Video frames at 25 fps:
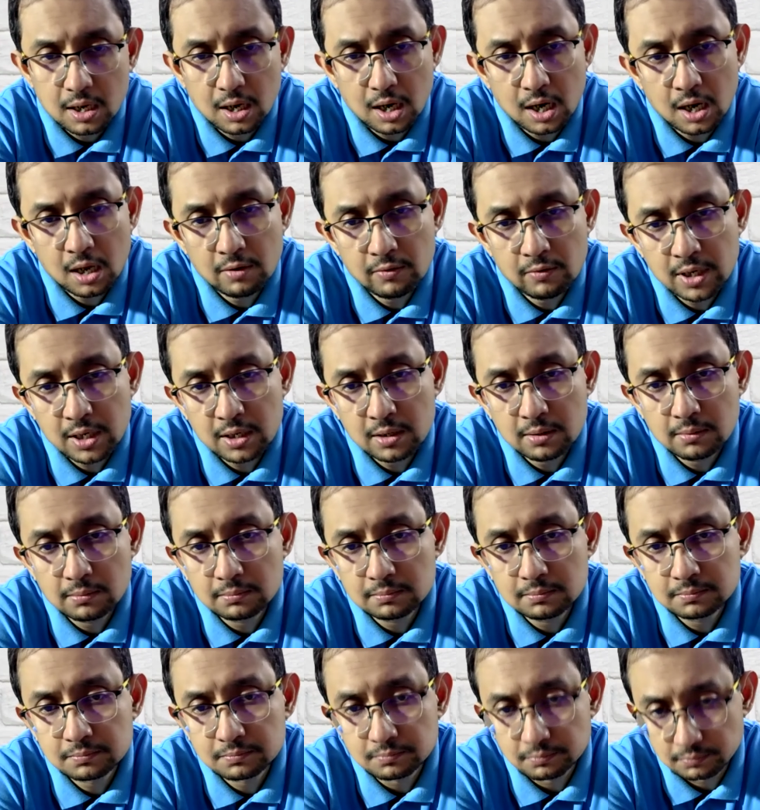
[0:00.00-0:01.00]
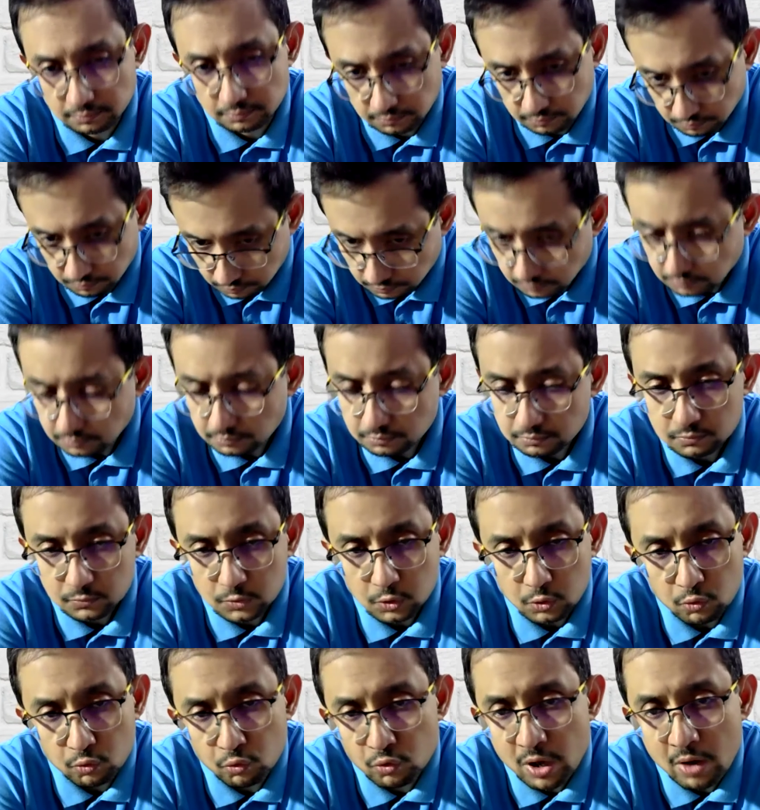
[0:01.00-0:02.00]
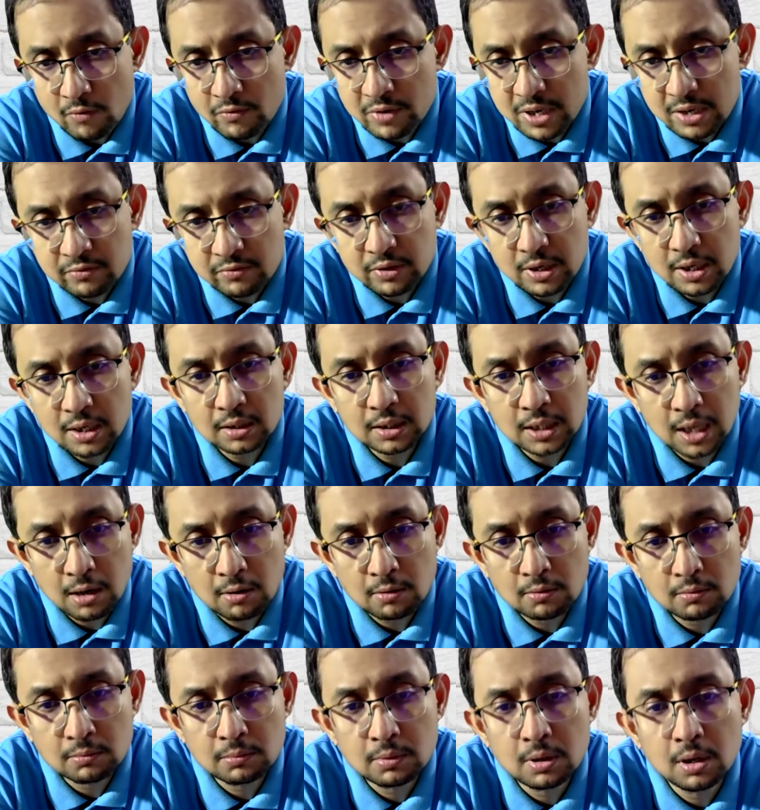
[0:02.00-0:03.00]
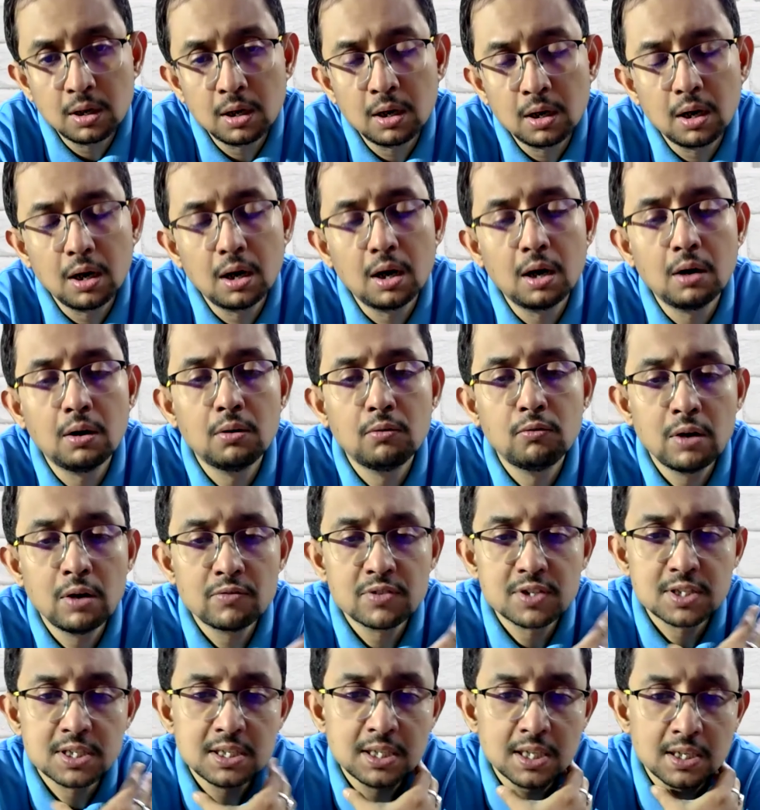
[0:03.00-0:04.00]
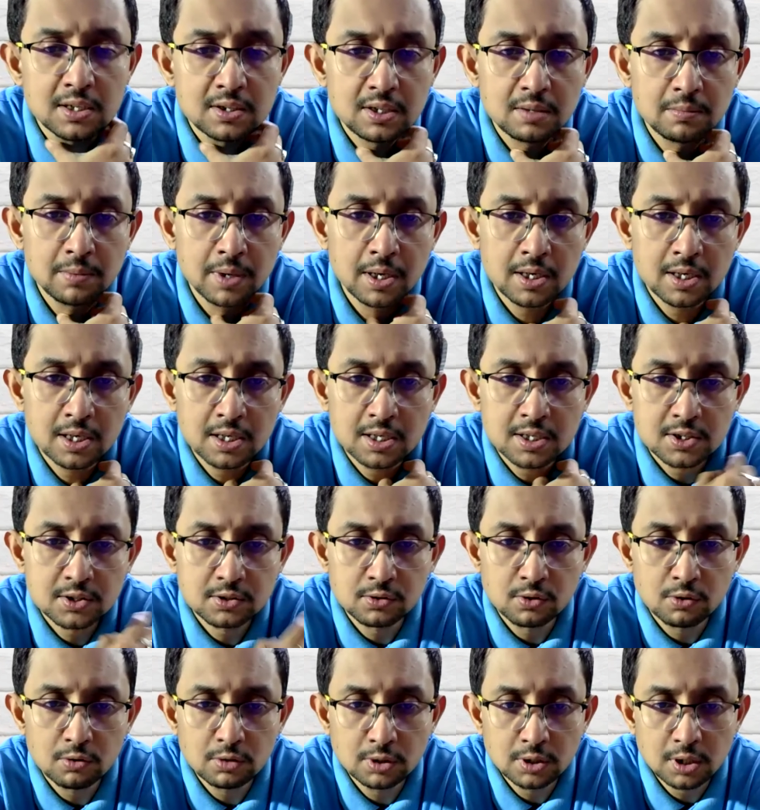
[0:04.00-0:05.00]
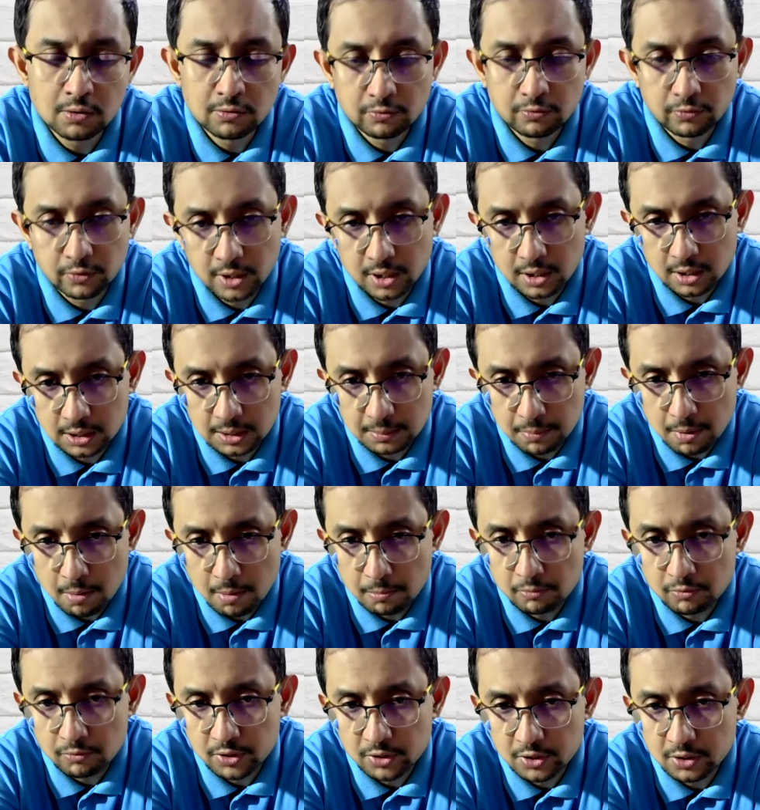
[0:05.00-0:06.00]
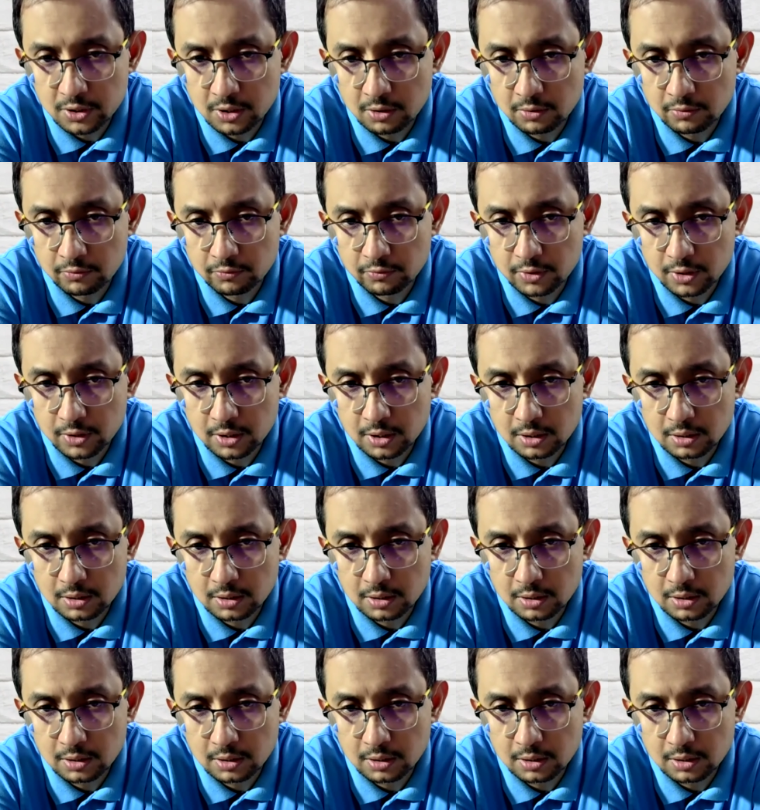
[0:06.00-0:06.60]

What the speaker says: However, we have now we have seen a tremendous growth of the popularity of